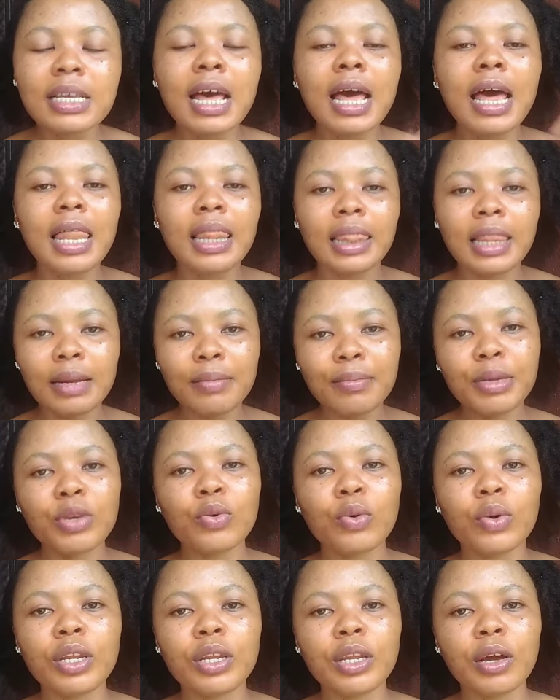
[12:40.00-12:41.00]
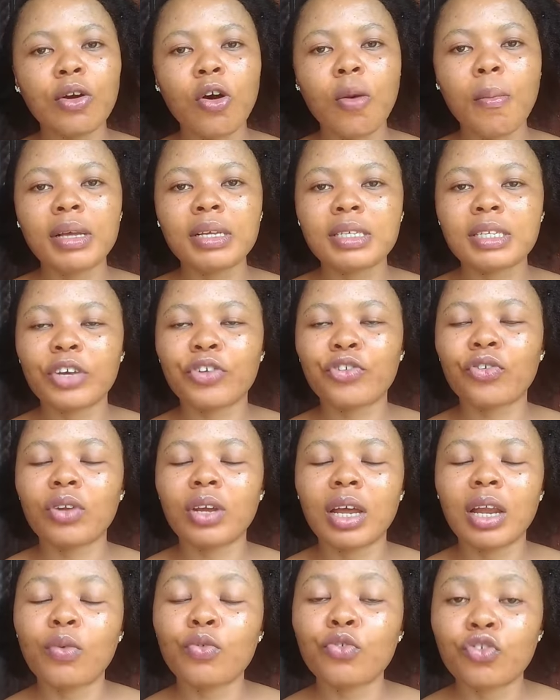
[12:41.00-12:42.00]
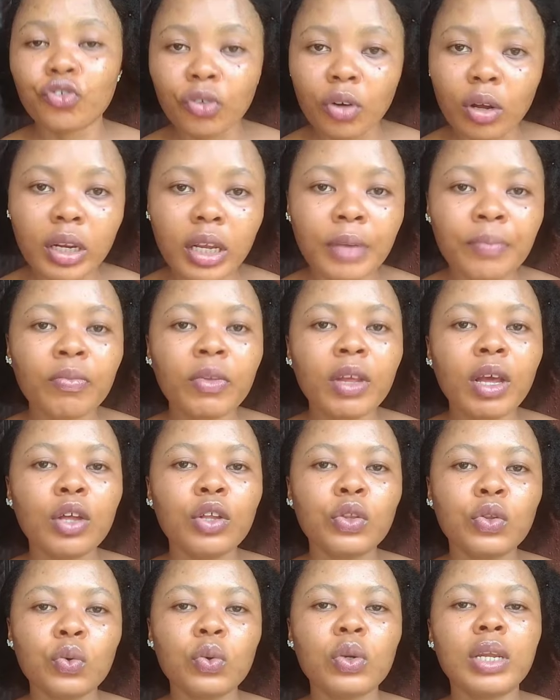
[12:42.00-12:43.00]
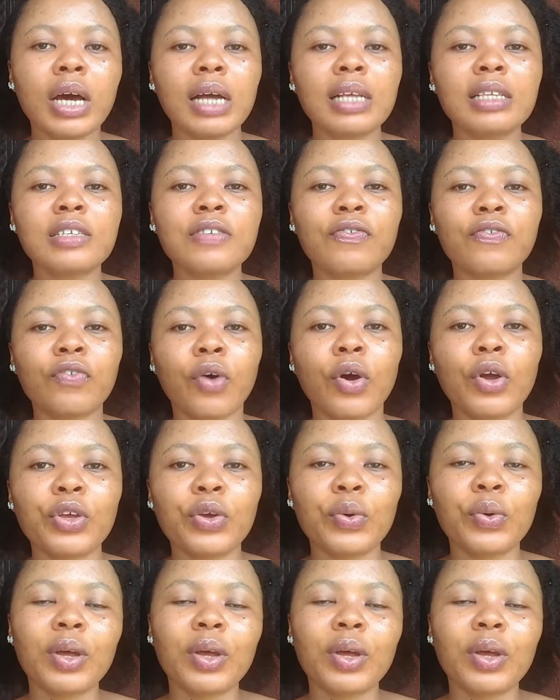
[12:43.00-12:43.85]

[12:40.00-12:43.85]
let me know in the comment section. I'll surely do that for you.